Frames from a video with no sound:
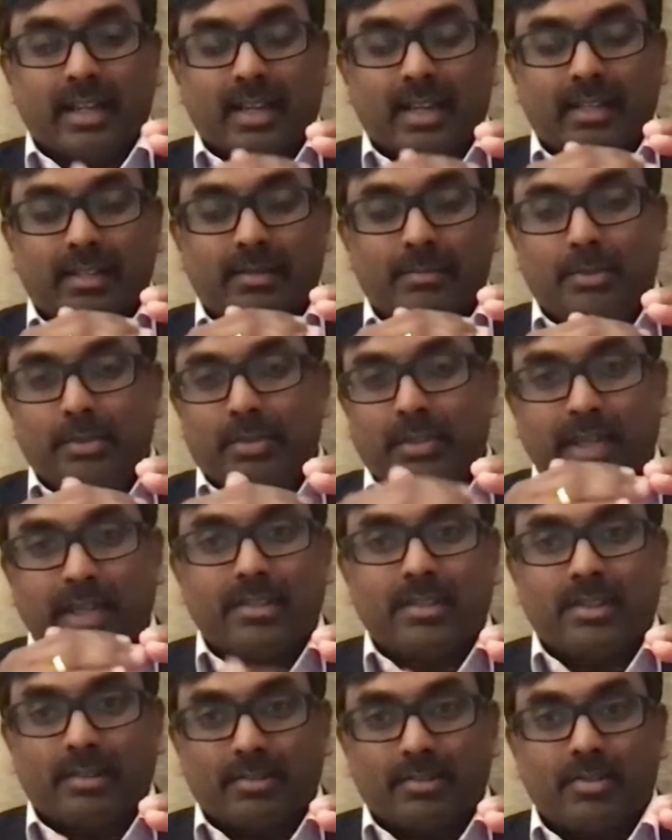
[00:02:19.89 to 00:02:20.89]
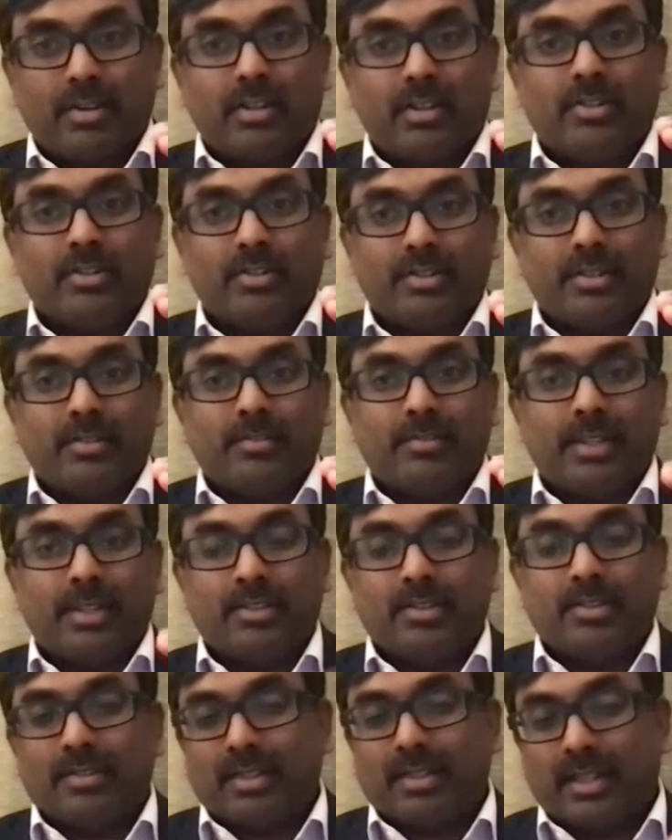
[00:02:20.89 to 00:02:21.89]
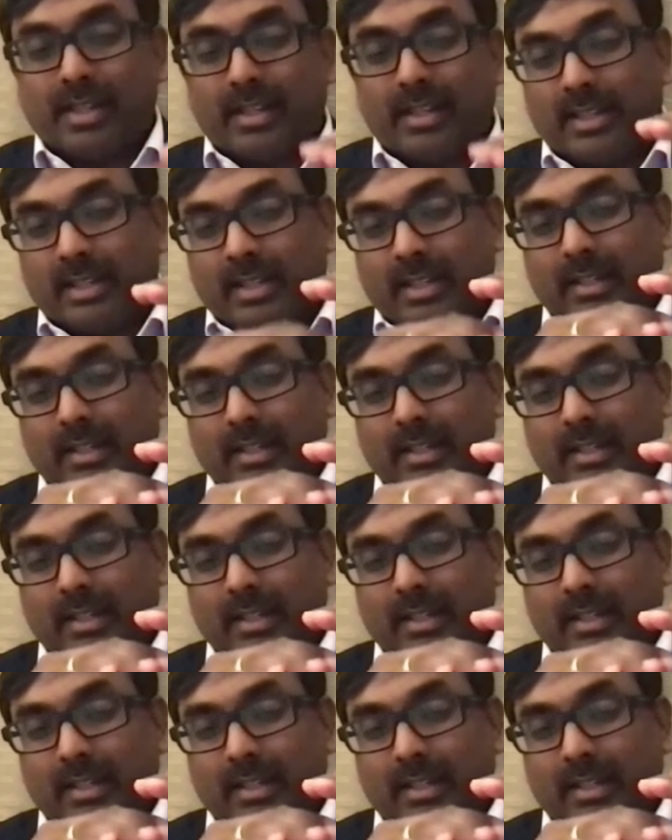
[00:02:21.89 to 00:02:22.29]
and put ACL structures in place to say